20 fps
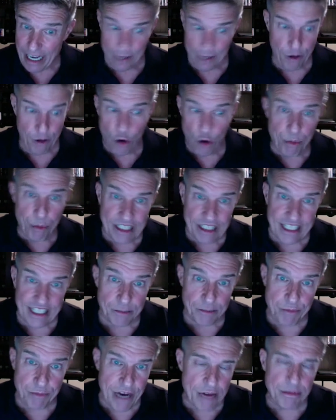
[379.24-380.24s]
openly
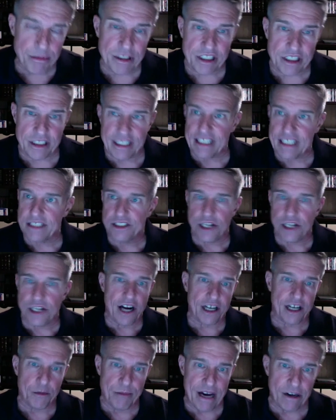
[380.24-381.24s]
and publicly and talk
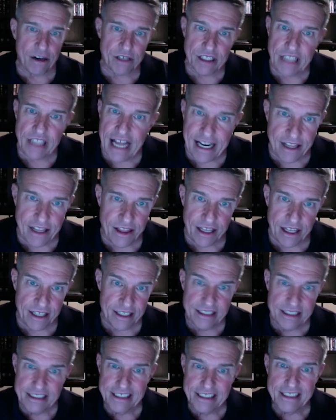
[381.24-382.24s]
about a lot of
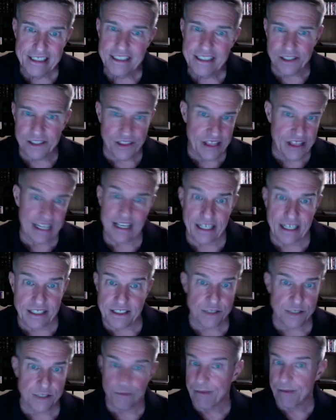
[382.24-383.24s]
the
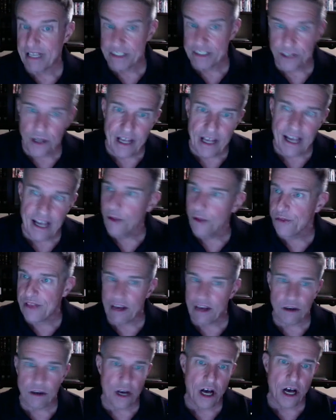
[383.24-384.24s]
things mental health,
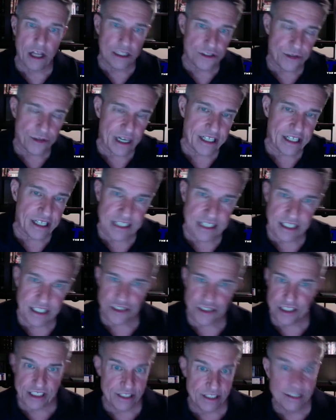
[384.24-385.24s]
alcohol and drug
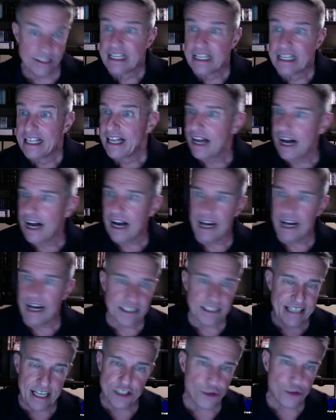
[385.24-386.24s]
addiction, uh,
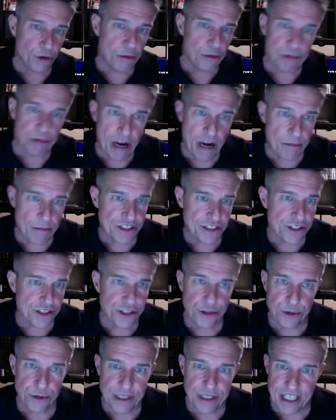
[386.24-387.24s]
sexual
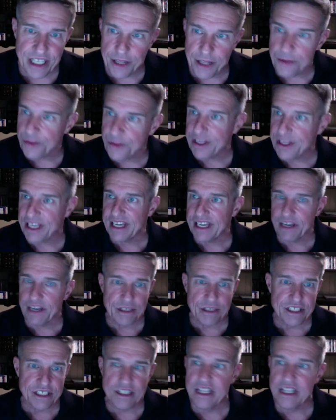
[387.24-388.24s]
promiscuity, thinking it
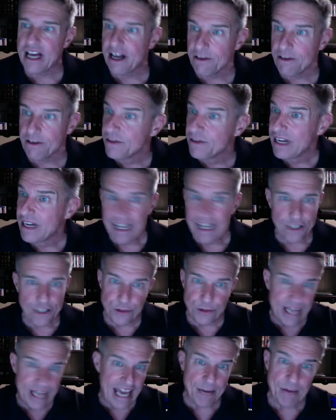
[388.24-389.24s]
was love, you
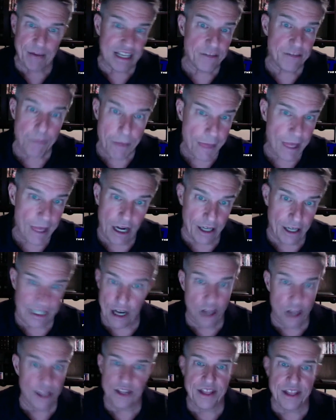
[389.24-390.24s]
name it, and
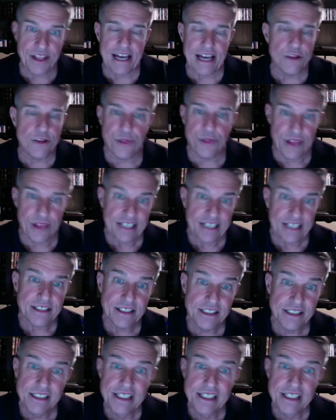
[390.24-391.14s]
all of the other things